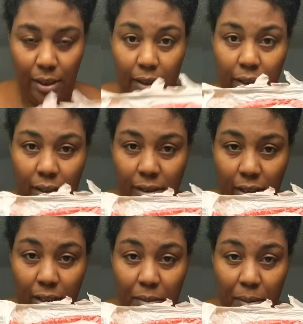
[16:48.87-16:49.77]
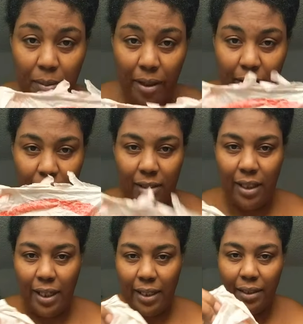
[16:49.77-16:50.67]
look, it's all coming apart.
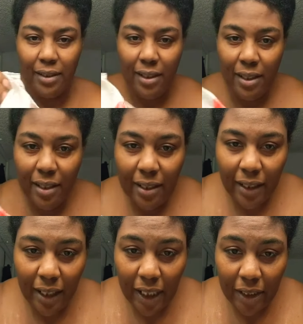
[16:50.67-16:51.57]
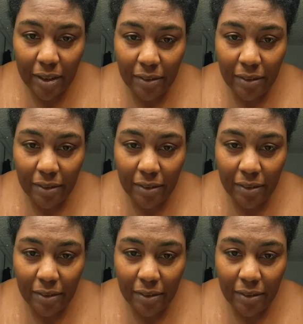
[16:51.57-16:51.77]
Like the color's